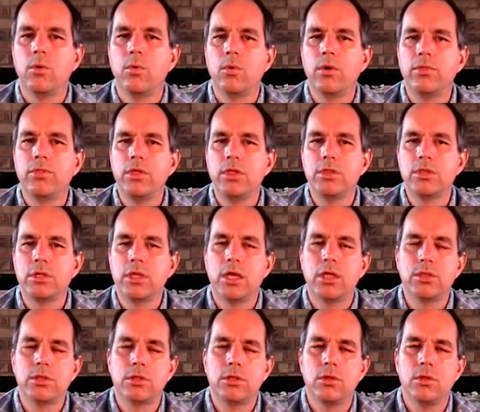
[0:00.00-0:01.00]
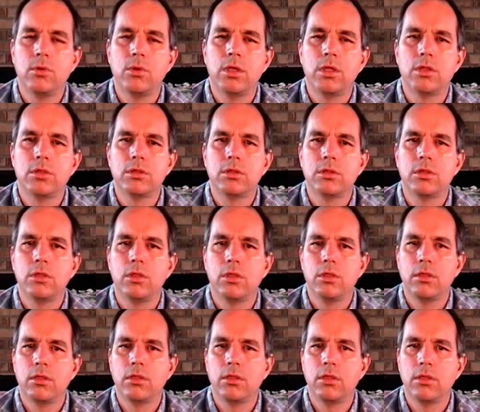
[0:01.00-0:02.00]
What these tests
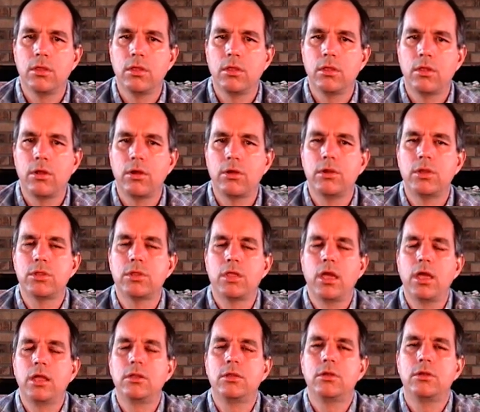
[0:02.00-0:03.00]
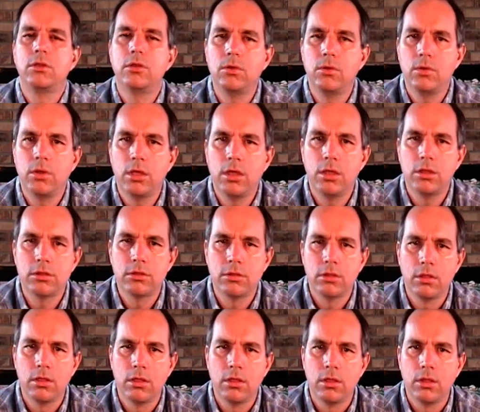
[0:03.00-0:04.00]
are designed to do is
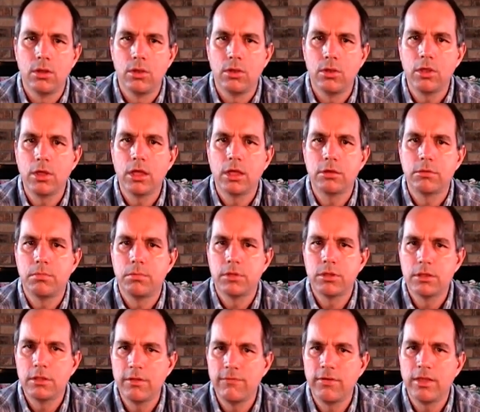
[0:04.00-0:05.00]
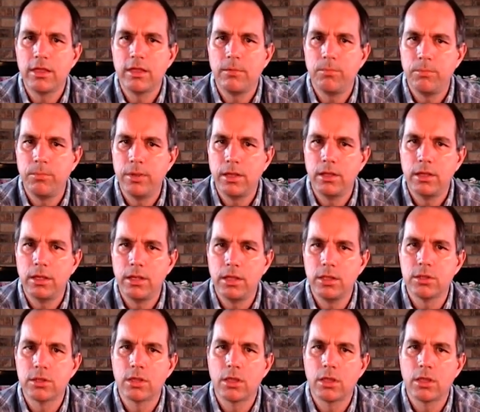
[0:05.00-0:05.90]
look at specific abilities,